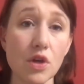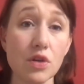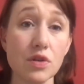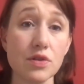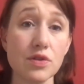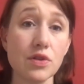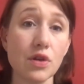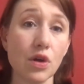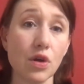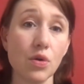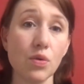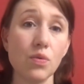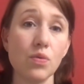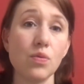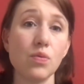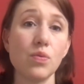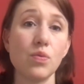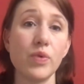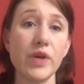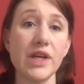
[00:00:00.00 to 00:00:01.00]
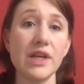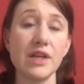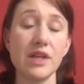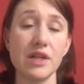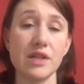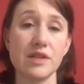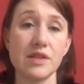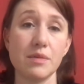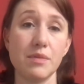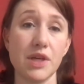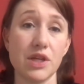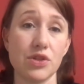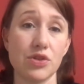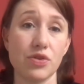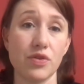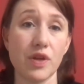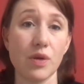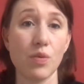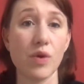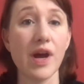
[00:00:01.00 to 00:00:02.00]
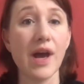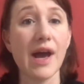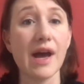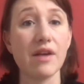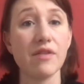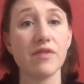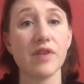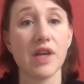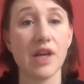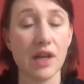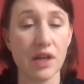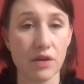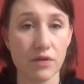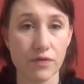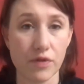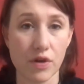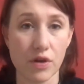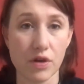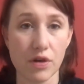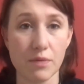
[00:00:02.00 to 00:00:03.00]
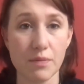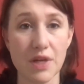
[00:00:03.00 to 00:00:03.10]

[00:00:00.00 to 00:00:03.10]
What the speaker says: So we need to make sure that we're advocating for her,